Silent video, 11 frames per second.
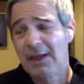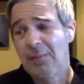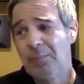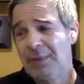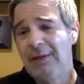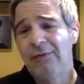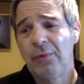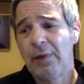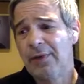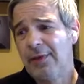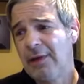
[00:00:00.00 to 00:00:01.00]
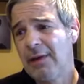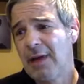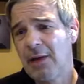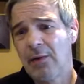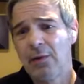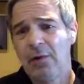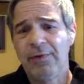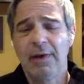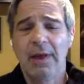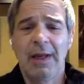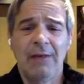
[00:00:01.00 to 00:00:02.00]
it competes with it. I don't know if
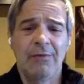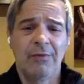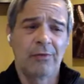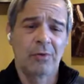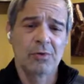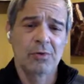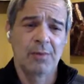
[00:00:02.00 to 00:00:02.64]
it aids the social.